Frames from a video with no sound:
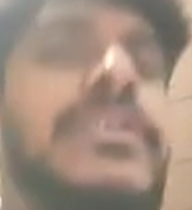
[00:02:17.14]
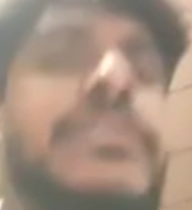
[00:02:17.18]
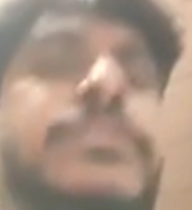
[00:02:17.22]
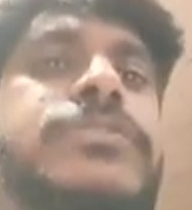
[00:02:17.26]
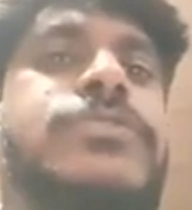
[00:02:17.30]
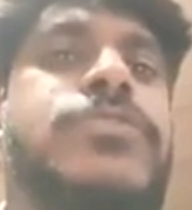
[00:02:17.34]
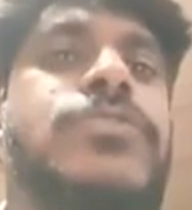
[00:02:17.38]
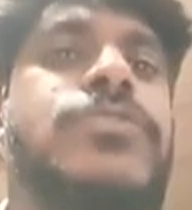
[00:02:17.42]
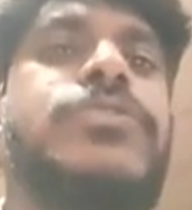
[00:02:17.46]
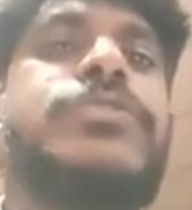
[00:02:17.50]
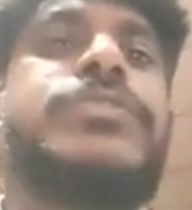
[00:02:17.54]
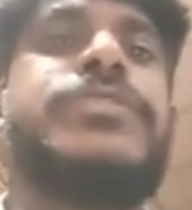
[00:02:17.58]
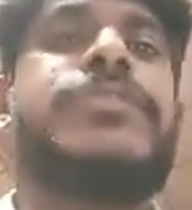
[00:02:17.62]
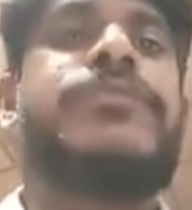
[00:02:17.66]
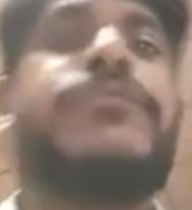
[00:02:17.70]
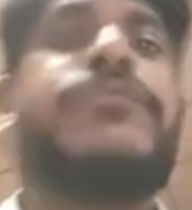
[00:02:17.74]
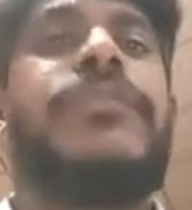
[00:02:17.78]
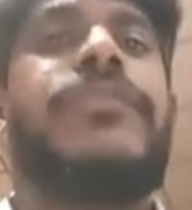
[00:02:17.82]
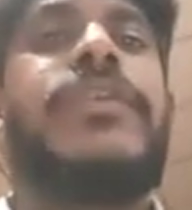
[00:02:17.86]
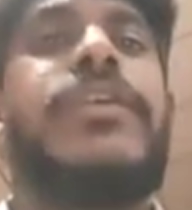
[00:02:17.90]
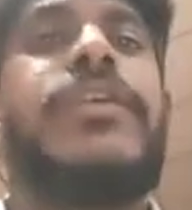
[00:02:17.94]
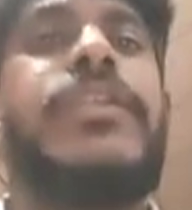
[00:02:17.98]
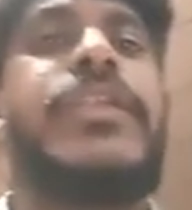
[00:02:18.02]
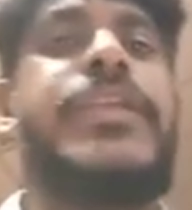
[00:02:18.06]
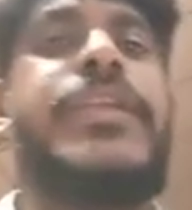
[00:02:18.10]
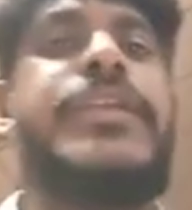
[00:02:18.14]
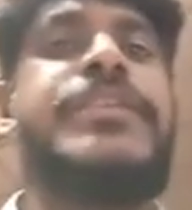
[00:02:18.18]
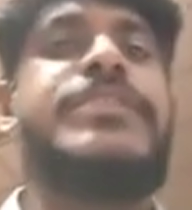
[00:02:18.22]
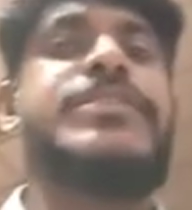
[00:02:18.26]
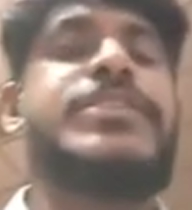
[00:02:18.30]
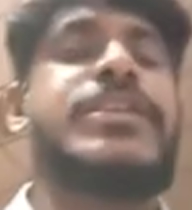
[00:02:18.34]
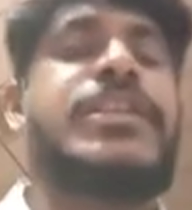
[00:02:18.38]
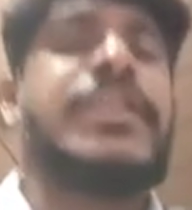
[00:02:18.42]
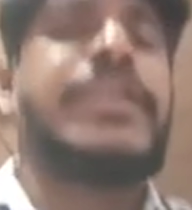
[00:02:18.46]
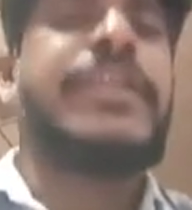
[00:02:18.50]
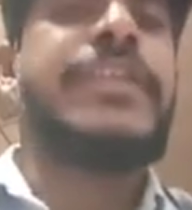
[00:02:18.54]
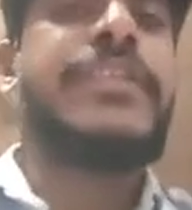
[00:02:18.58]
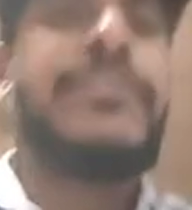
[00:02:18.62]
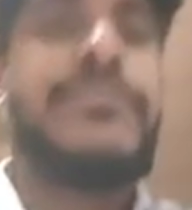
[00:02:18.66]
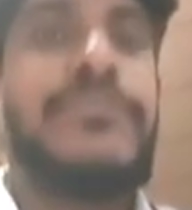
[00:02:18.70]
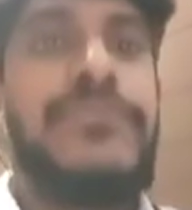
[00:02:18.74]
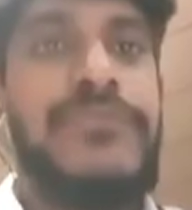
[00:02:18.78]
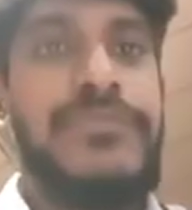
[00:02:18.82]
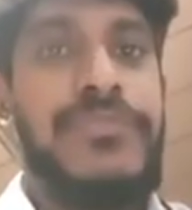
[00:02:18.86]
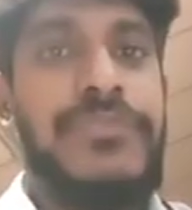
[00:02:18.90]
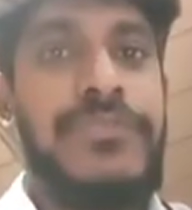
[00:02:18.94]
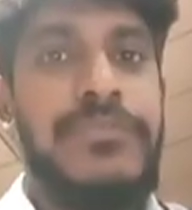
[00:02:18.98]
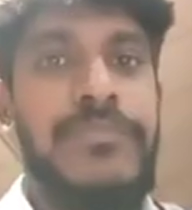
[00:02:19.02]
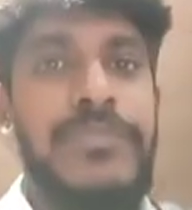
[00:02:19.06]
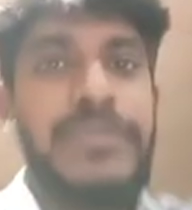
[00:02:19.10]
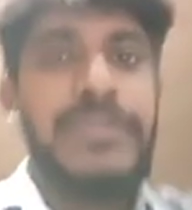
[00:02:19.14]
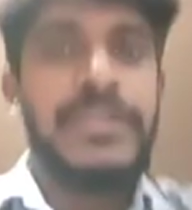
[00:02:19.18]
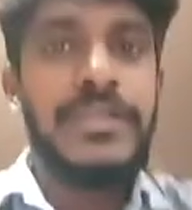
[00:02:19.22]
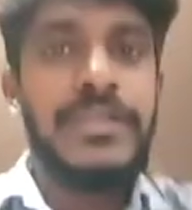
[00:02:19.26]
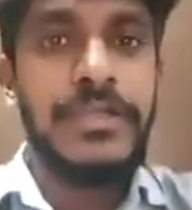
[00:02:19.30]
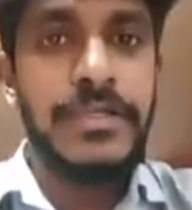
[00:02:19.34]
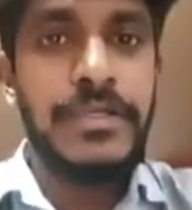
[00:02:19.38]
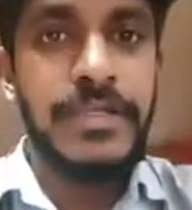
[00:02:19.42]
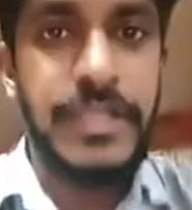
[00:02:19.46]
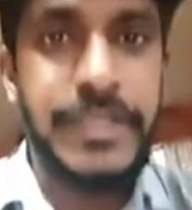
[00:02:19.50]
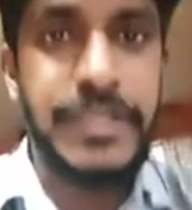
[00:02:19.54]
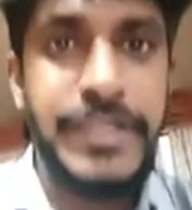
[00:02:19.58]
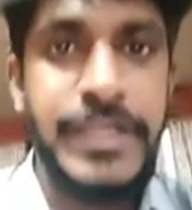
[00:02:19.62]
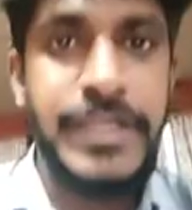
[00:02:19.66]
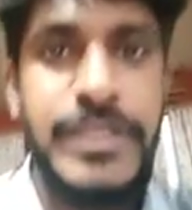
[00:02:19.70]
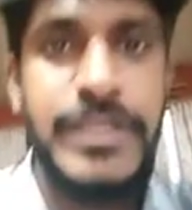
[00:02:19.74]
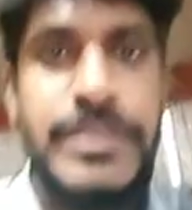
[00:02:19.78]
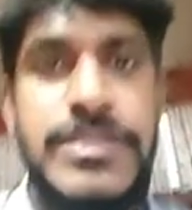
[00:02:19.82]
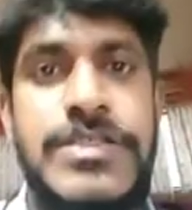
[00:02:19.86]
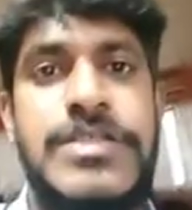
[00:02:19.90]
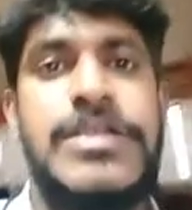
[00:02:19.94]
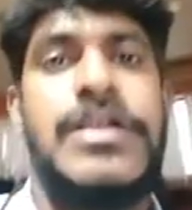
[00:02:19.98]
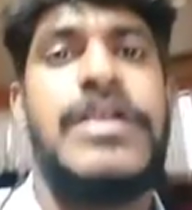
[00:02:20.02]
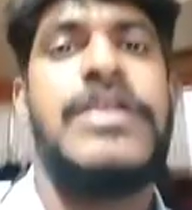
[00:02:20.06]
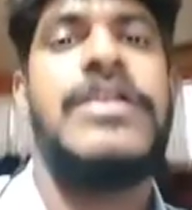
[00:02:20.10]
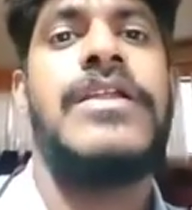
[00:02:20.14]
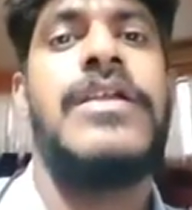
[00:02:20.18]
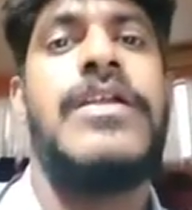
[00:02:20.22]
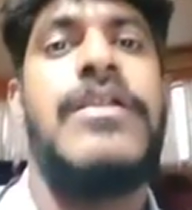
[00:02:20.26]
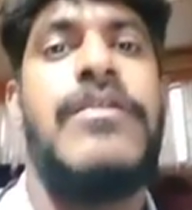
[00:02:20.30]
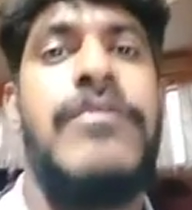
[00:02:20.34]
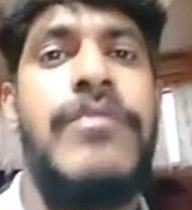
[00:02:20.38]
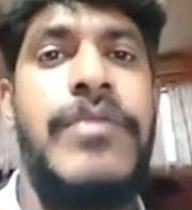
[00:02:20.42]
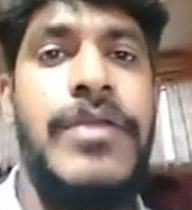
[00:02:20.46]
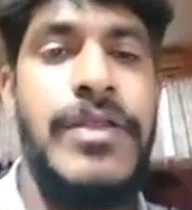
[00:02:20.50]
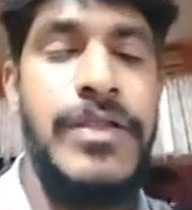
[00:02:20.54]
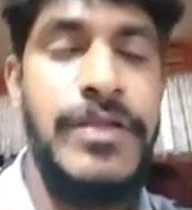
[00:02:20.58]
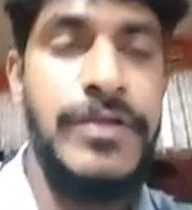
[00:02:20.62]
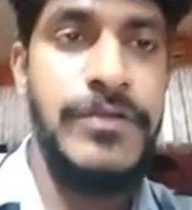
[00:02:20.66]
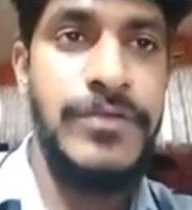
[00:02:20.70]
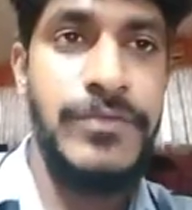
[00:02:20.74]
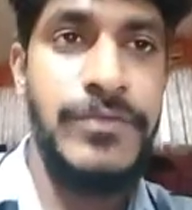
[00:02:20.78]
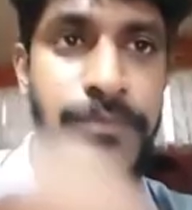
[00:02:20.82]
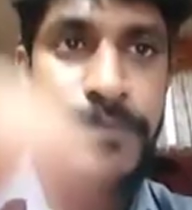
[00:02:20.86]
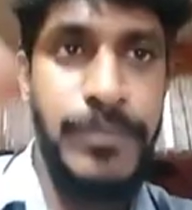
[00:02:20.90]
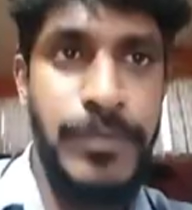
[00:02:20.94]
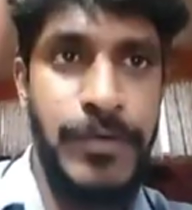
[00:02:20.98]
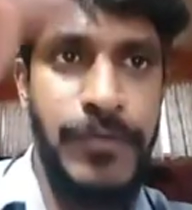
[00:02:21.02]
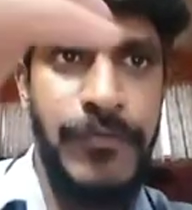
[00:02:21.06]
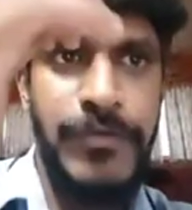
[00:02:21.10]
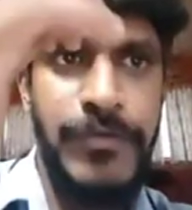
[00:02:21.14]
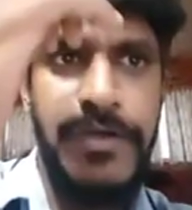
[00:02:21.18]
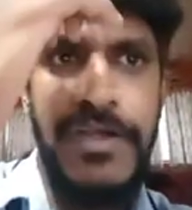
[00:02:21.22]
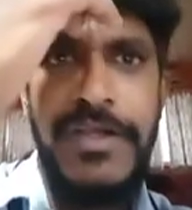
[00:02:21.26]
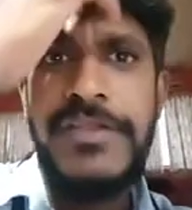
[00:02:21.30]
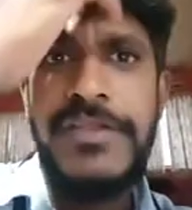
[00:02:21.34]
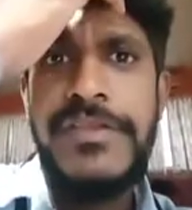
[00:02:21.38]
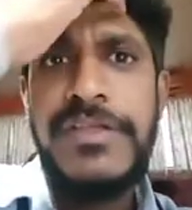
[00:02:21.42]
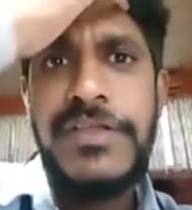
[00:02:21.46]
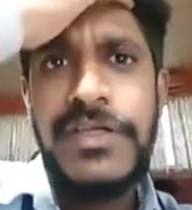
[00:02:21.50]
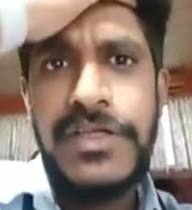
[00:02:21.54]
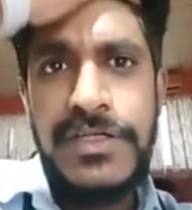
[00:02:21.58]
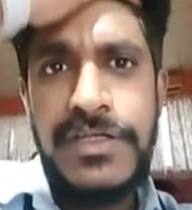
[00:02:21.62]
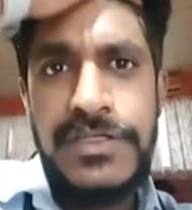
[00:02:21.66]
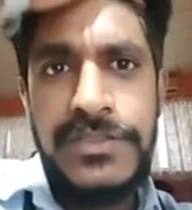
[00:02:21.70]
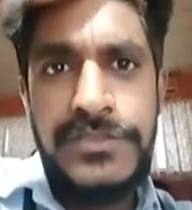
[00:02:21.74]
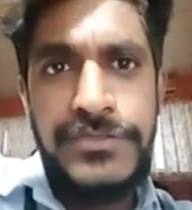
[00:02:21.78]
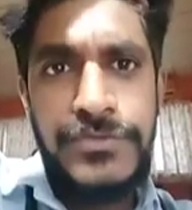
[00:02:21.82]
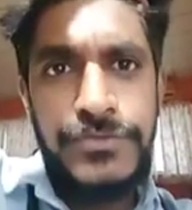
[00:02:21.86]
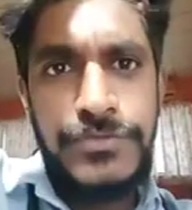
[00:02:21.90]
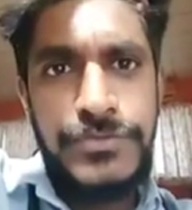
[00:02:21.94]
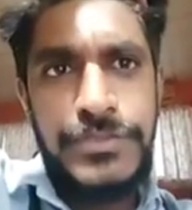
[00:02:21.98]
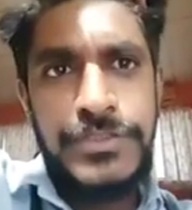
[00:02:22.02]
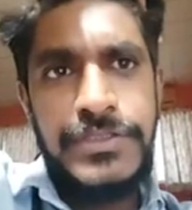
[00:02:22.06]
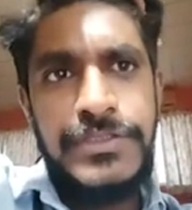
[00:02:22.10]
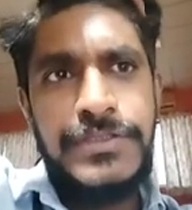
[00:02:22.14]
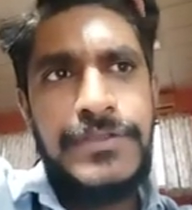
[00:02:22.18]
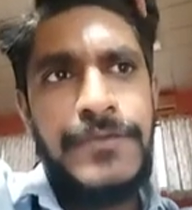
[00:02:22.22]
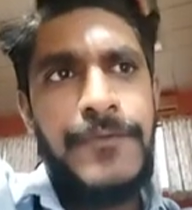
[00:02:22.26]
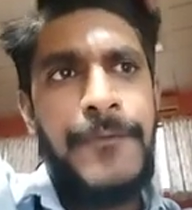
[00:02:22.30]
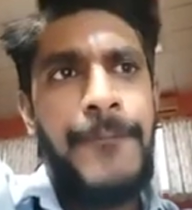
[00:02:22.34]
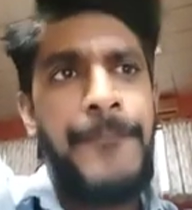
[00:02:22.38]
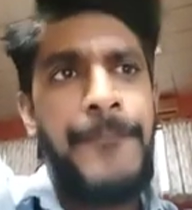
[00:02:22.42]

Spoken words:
solution for each client will be engaged and will be provided the resources.